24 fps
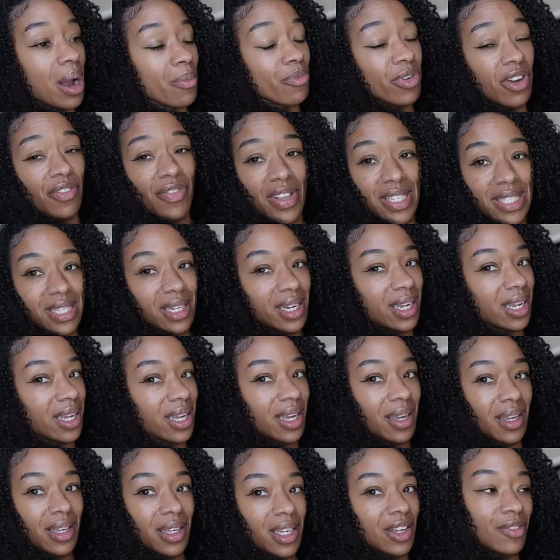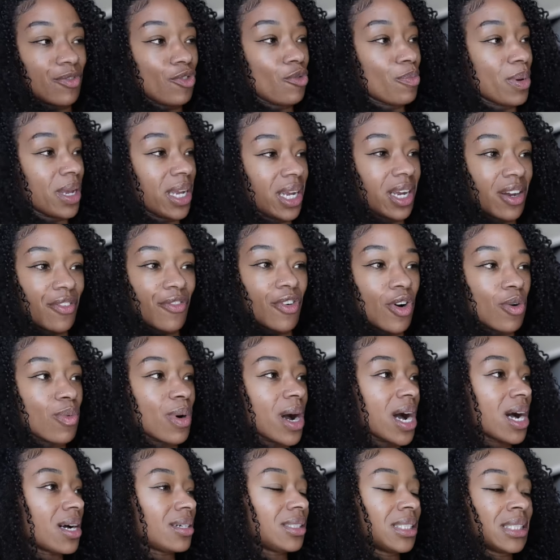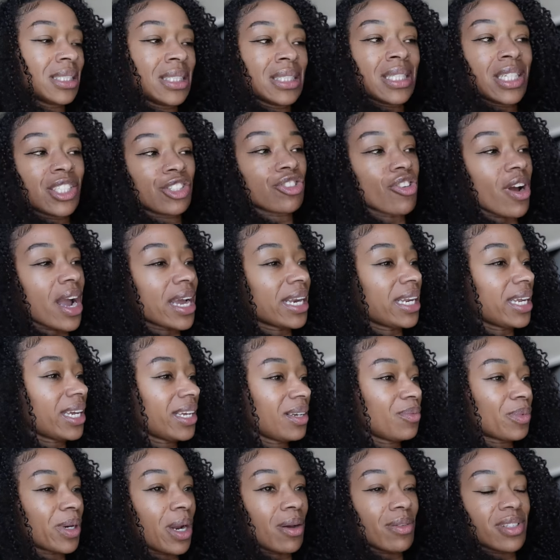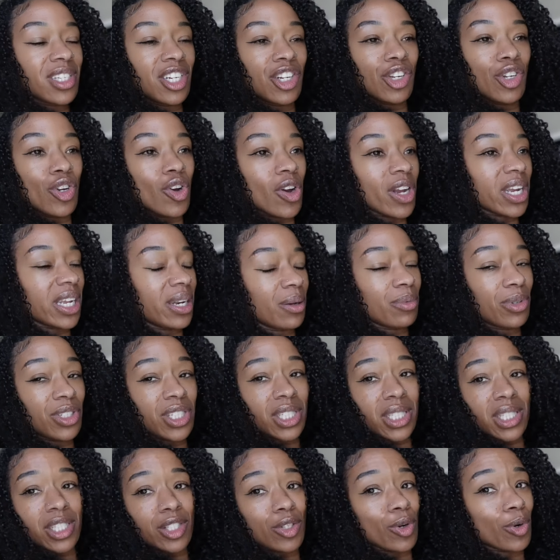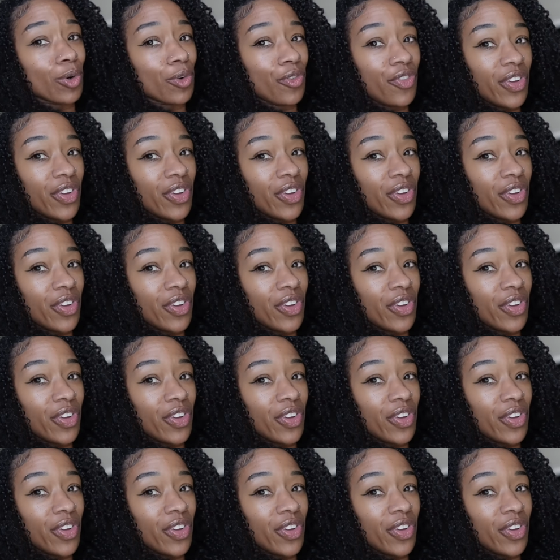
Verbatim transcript: I'm revisiting it. If you've been here for a while, tried it when I was in New York and it was just a total